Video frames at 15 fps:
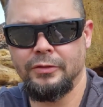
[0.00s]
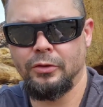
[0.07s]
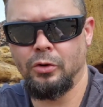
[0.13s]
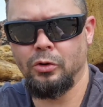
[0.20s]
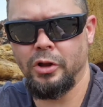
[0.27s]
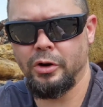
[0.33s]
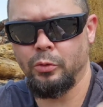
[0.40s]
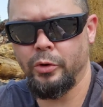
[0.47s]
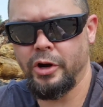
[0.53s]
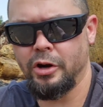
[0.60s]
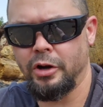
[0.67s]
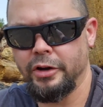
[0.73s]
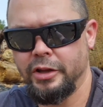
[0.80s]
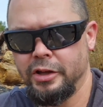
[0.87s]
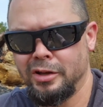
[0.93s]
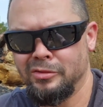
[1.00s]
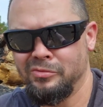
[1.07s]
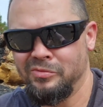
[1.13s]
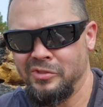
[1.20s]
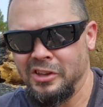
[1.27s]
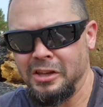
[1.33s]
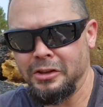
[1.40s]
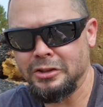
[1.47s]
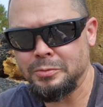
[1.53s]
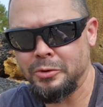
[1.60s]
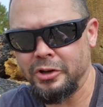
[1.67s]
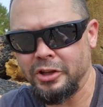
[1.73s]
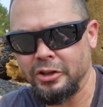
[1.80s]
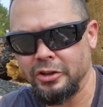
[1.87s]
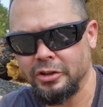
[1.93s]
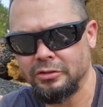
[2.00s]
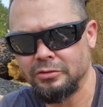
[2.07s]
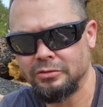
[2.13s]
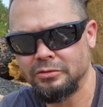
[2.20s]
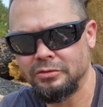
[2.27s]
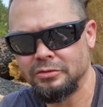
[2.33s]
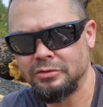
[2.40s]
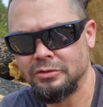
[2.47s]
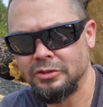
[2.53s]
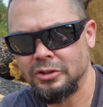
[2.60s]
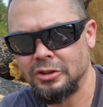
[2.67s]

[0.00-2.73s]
I don't have a whole lot of wear on him. He looks pretty good.